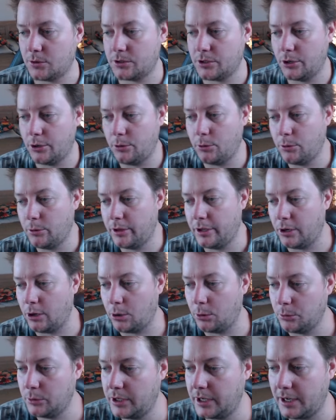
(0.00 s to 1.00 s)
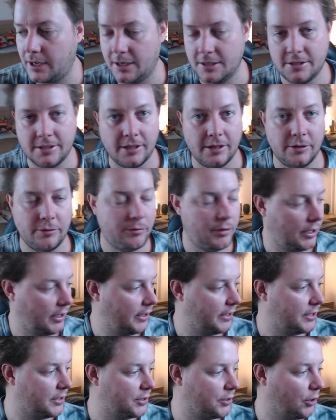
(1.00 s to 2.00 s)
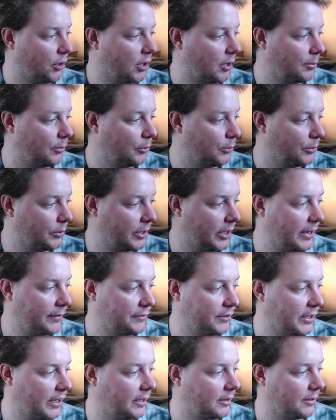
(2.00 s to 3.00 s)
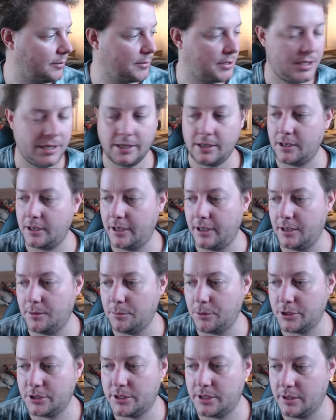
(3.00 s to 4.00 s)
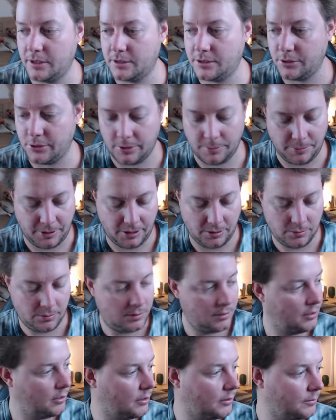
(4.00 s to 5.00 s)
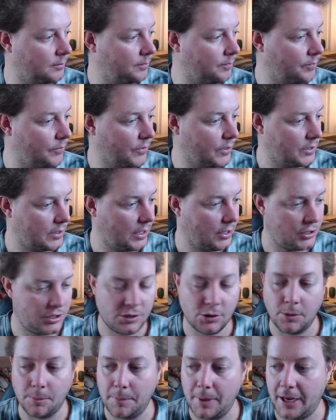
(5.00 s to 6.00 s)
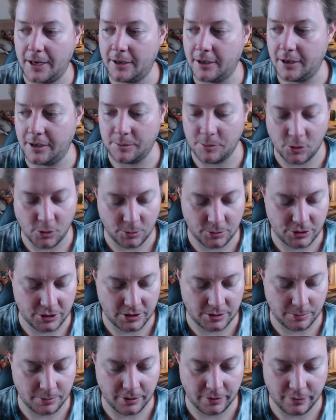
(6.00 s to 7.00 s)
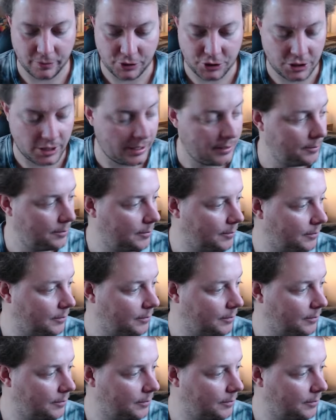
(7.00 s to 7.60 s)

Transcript: So all the old cards that are really desirable, you have to get them secondhand most of the time now, because they're just not made anymore, which is a bit of a shame.